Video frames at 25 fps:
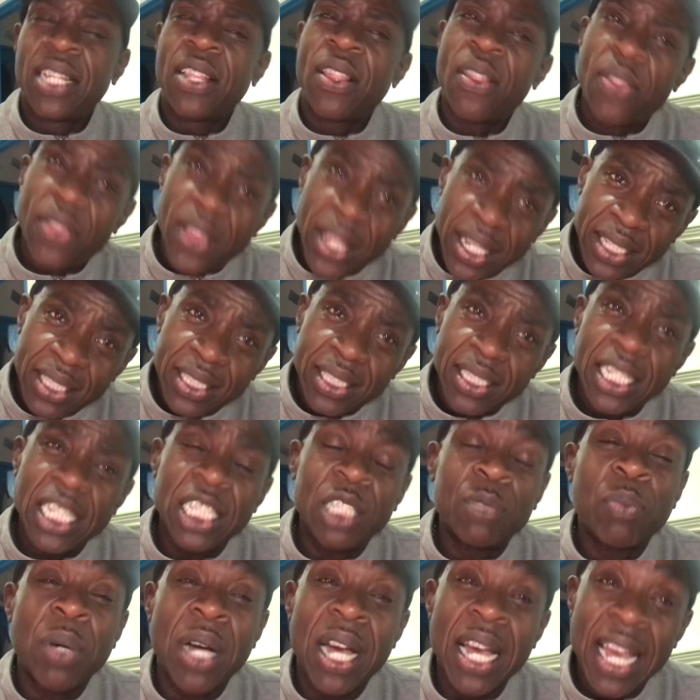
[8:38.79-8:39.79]
This is
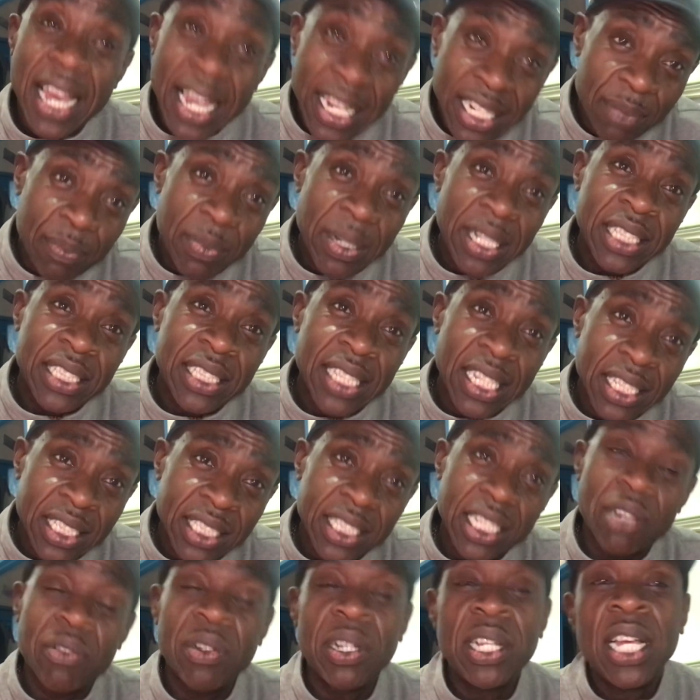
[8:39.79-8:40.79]
By Any Means
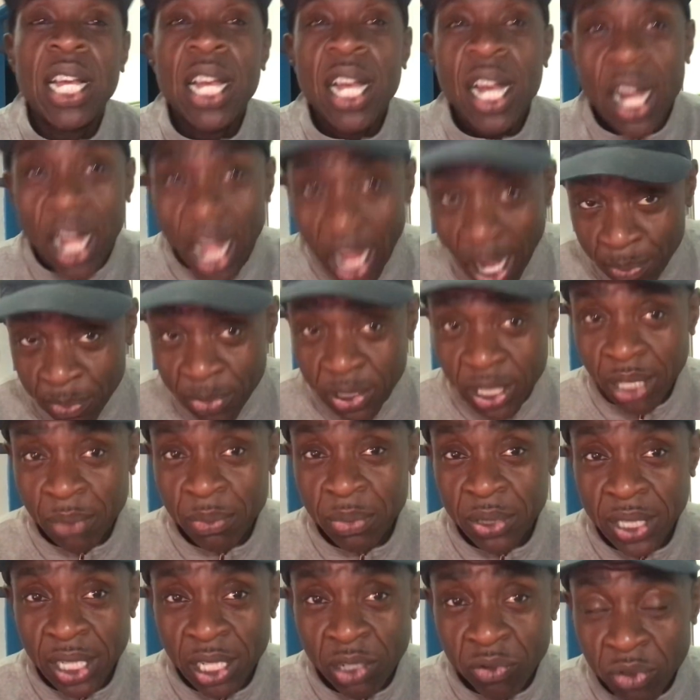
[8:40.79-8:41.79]
Necessary. I'm
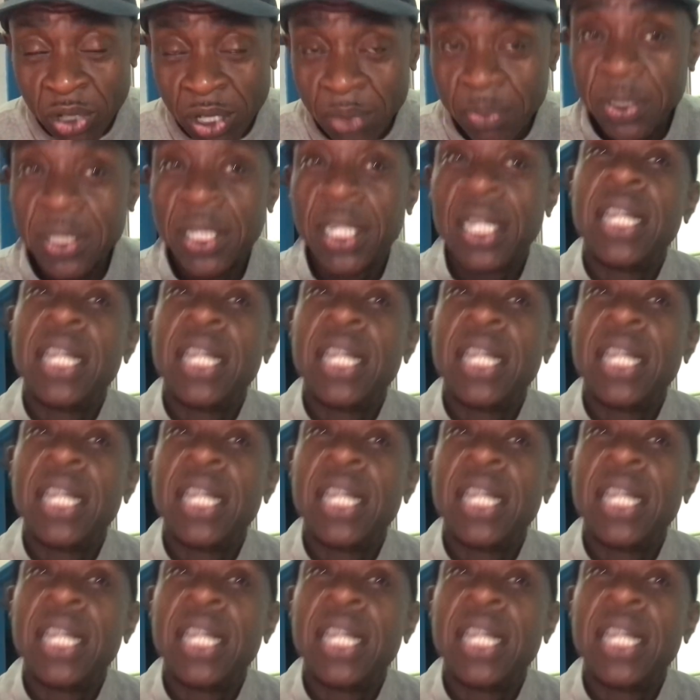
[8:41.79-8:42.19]
DMC Ribs.